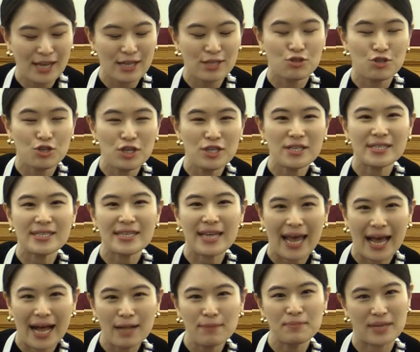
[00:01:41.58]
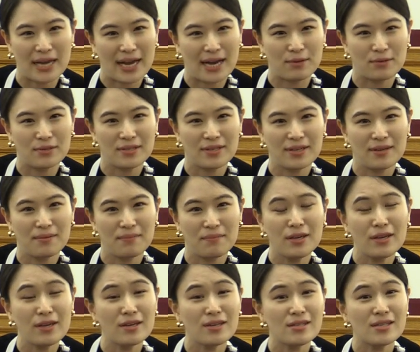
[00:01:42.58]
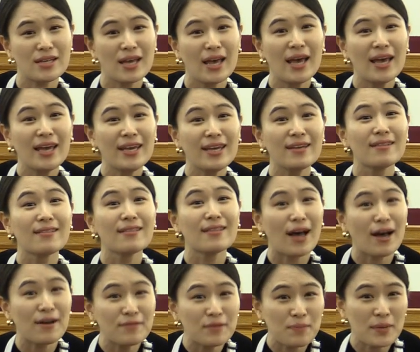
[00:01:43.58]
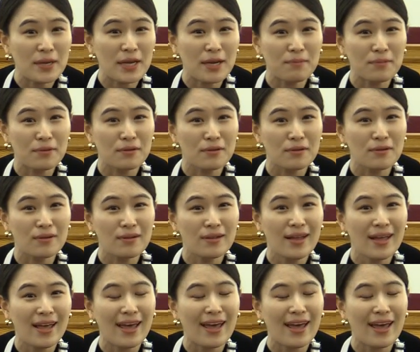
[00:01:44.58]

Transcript: Jesus helped out because he loved people